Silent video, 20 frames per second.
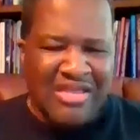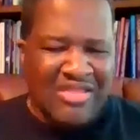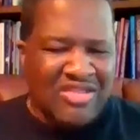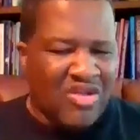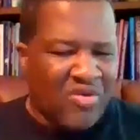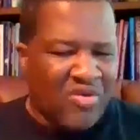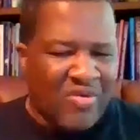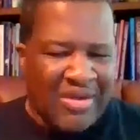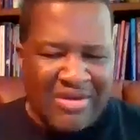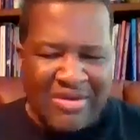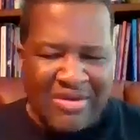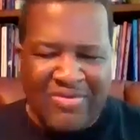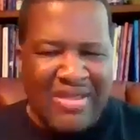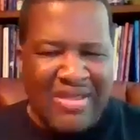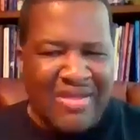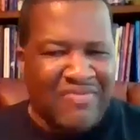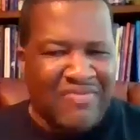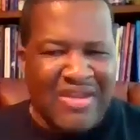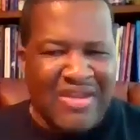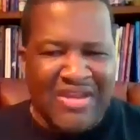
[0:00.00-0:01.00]
no, I don't
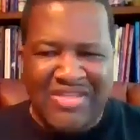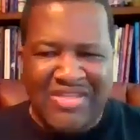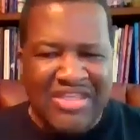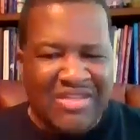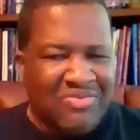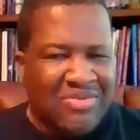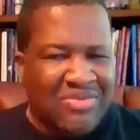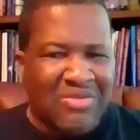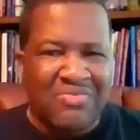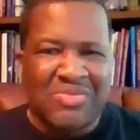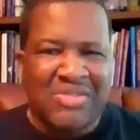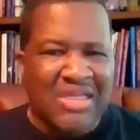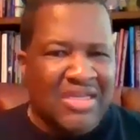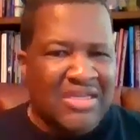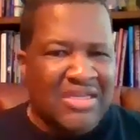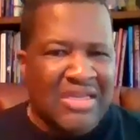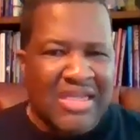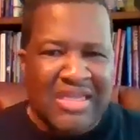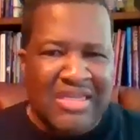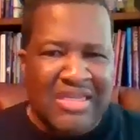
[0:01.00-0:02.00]
have any symptoms,
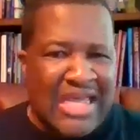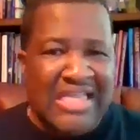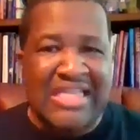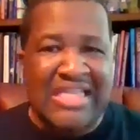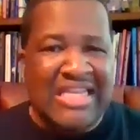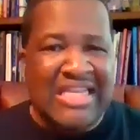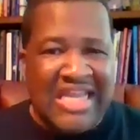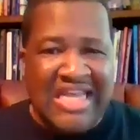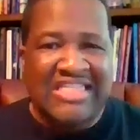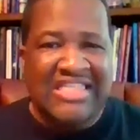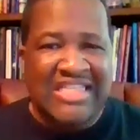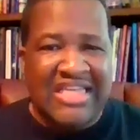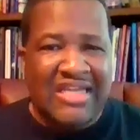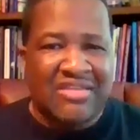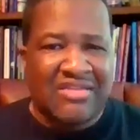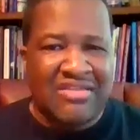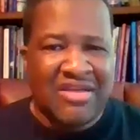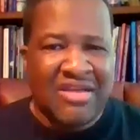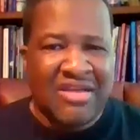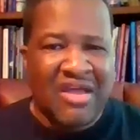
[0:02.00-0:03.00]
and that's
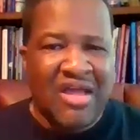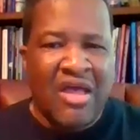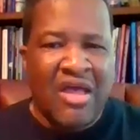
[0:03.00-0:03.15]
it.